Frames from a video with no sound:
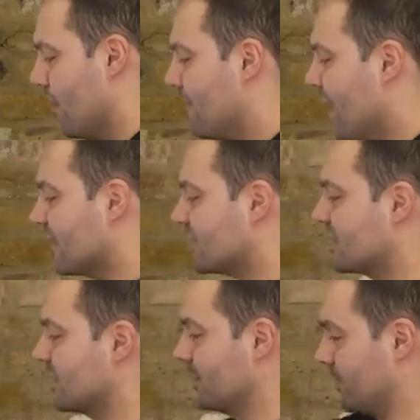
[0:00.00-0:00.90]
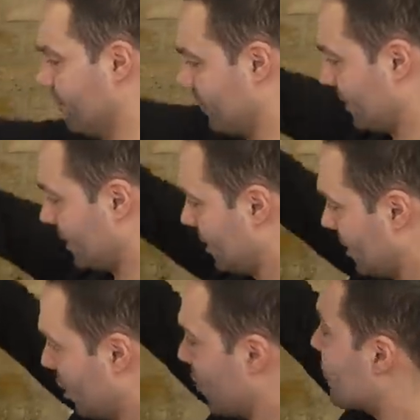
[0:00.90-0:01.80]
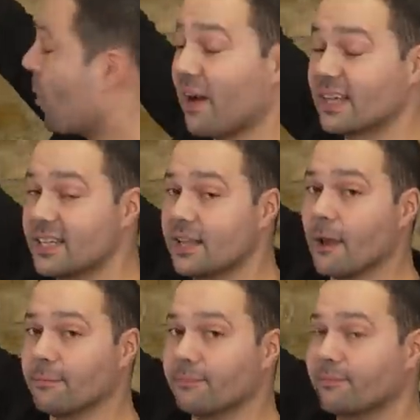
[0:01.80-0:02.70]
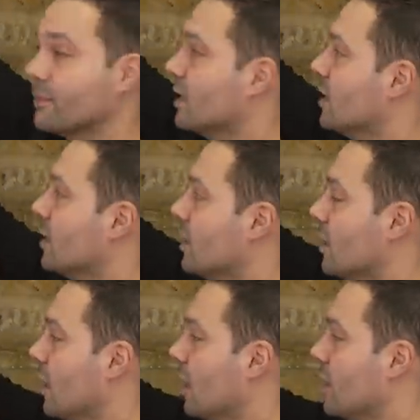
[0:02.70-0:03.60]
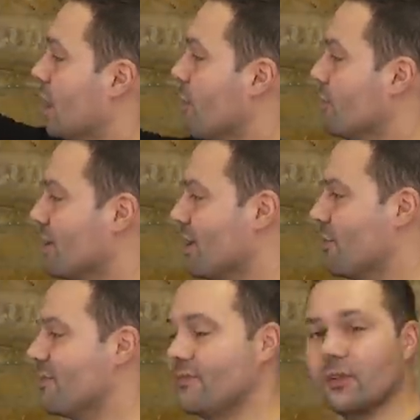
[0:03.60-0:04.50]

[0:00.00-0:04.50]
But we've got Brexit done. You know, we've